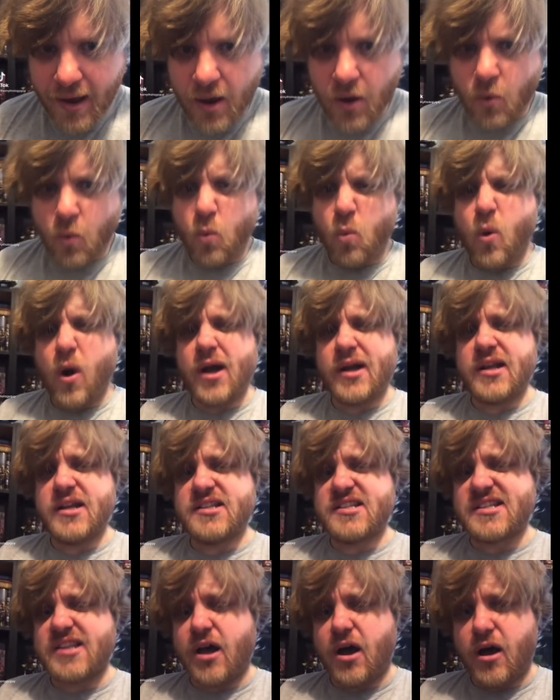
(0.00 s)
what
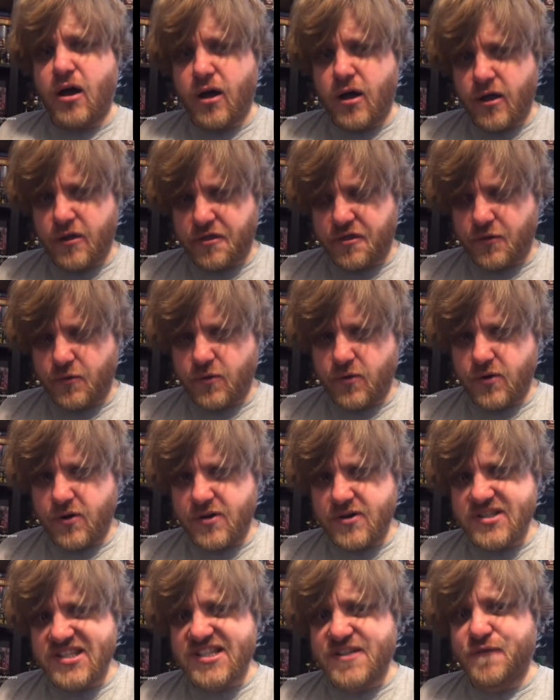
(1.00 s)
is
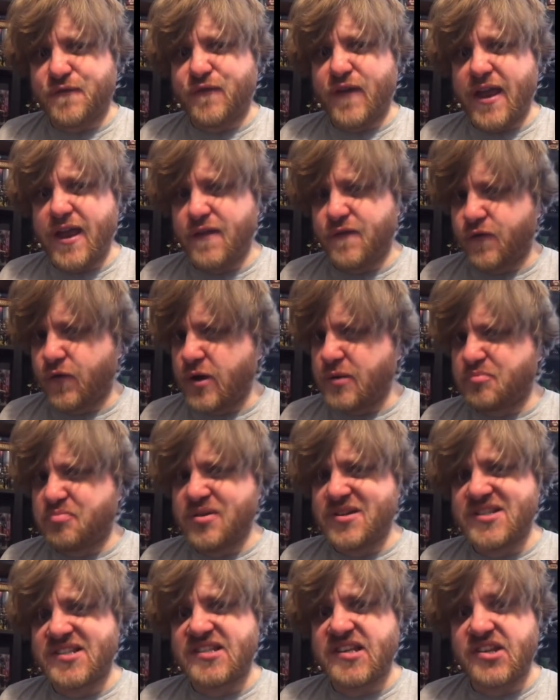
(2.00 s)
Hathor's favorite
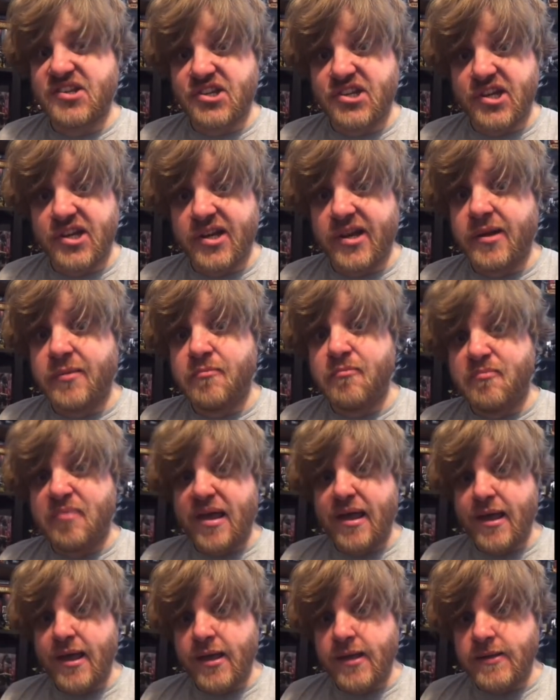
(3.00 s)
position in
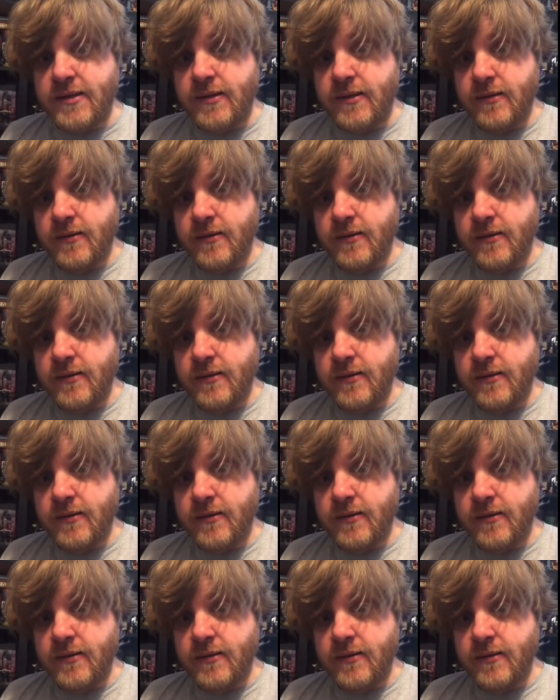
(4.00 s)
bed?